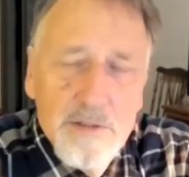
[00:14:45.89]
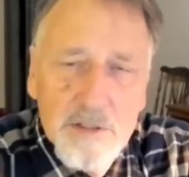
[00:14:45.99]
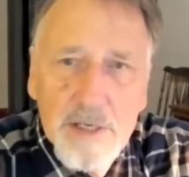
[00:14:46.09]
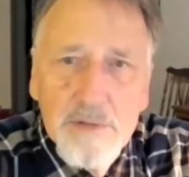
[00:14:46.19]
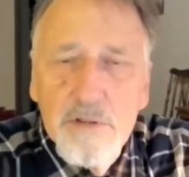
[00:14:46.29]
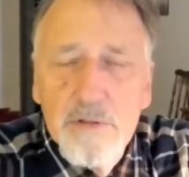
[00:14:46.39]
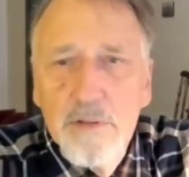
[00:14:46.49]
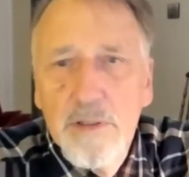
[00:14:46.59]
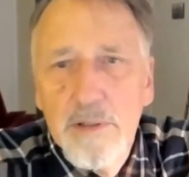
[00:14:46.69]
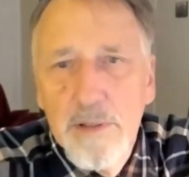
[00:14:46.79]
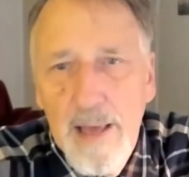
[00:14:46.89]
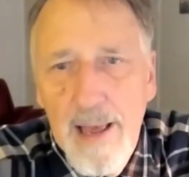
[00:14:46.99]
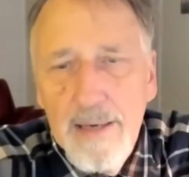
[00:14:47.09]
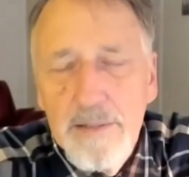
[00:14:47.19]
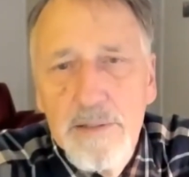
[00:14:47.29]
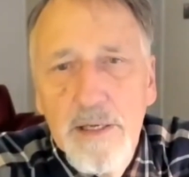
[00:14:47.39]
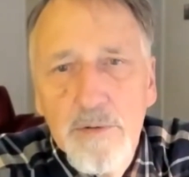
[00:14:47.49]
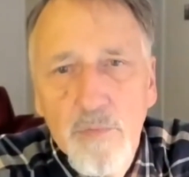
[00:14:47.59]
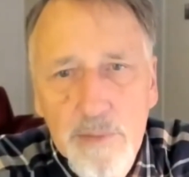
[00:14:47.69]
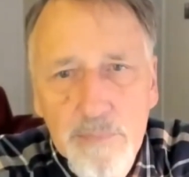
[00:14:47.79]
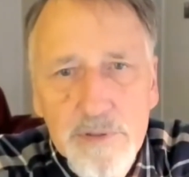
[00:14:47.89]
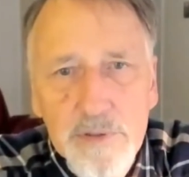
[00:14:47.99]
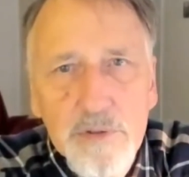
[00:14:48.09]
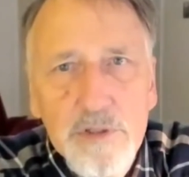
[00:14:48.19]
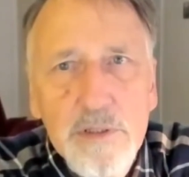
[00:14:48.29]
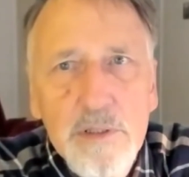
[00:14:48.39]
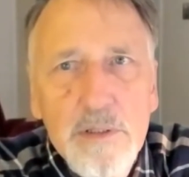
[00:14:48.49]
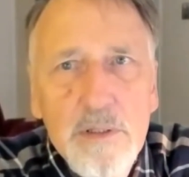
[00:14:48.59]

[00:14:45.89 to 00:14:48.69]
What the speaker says: sense and act and reproduce,